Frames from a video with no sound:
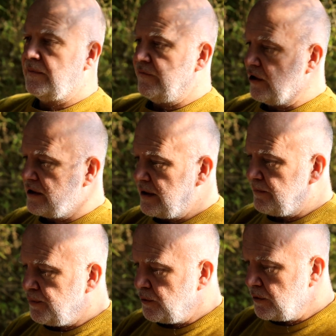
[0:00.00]
very
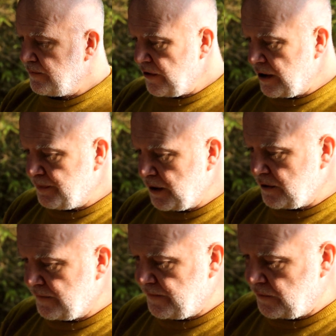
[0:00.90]
simple, very
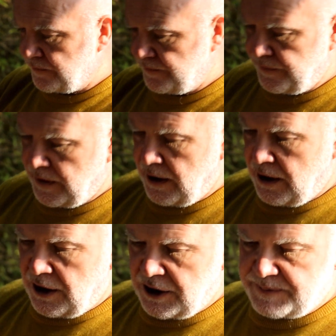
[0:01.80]
beautiful. Has